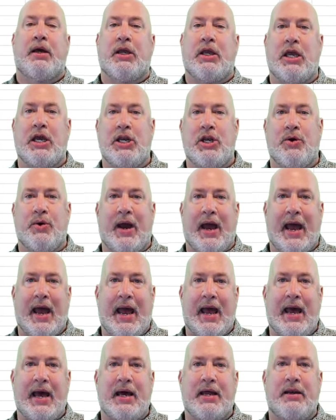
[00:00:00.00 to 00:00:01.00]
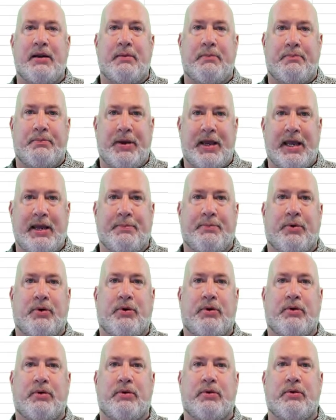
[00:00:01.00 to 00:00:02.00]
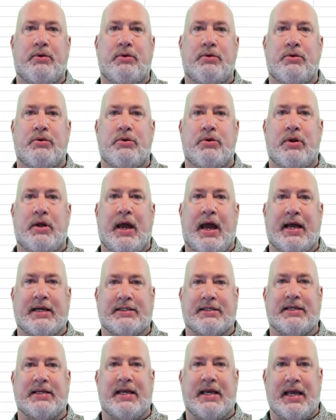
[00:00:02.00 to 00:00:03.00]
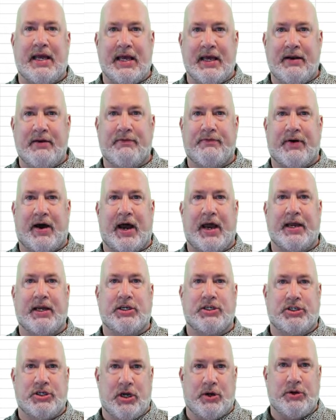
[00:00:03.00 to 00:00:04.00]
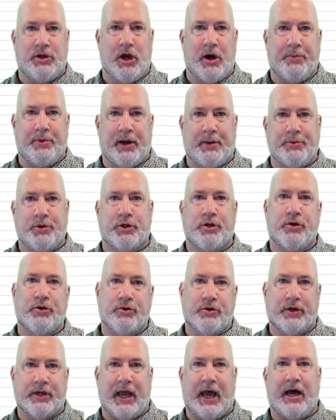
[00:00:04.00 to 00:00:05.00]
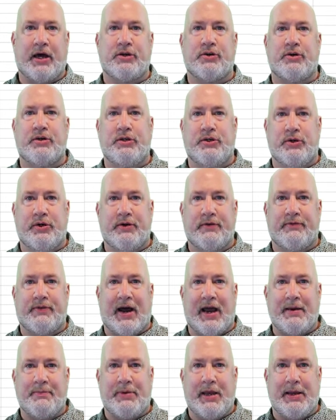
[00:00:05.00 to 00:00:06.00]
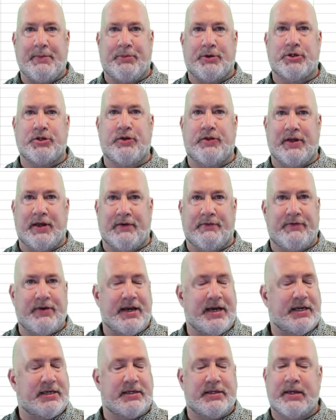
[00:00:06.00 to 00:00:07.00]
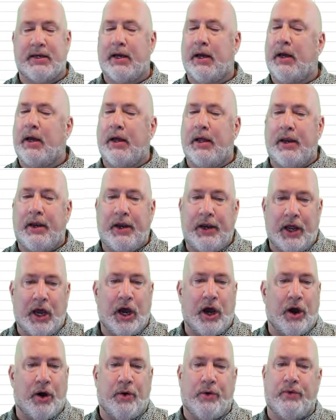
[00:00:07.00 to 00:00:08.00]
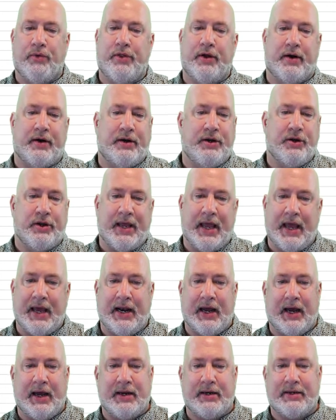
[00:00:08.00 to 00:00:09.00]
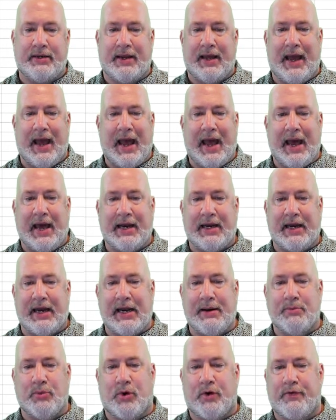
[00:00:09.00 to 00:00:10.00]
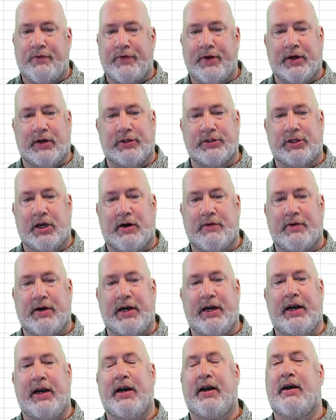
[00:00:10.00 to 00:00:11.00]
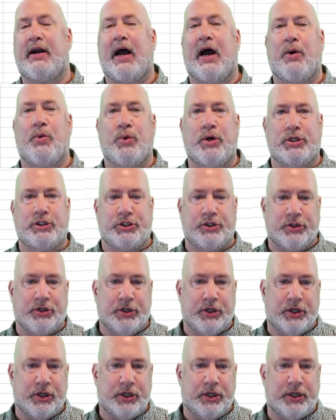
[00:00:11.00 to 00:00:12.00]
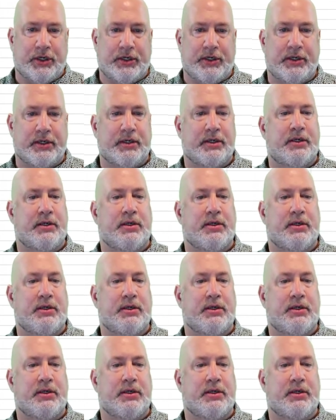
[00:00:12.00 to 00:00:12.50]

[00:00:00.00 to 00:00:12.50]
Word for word: Can you add people as an invite? Because you know, you open up your Google Calendar and you invite people to the event. No, there you cannot add any more fields over here. I wish you could.